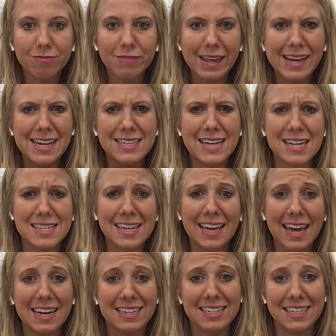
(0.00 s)
It doesn't
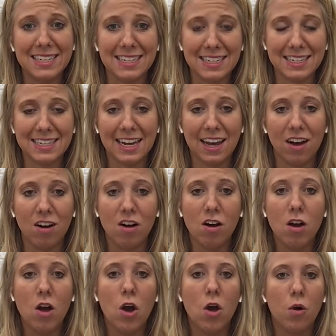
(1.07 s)
get into detail
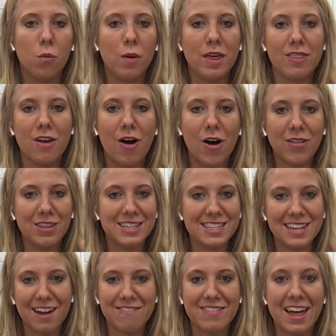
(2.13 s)
with all the
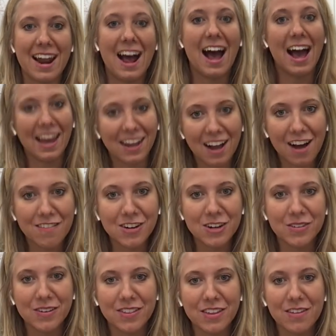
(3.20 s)
stuff that I
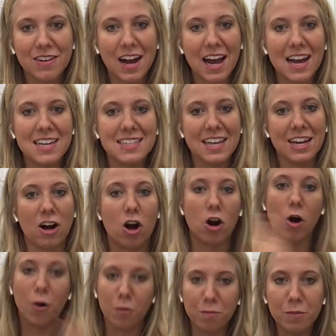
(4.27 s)
covered with you guys in our
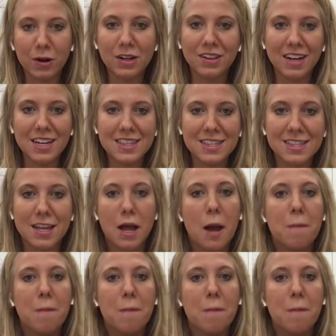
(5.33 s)
own booklets,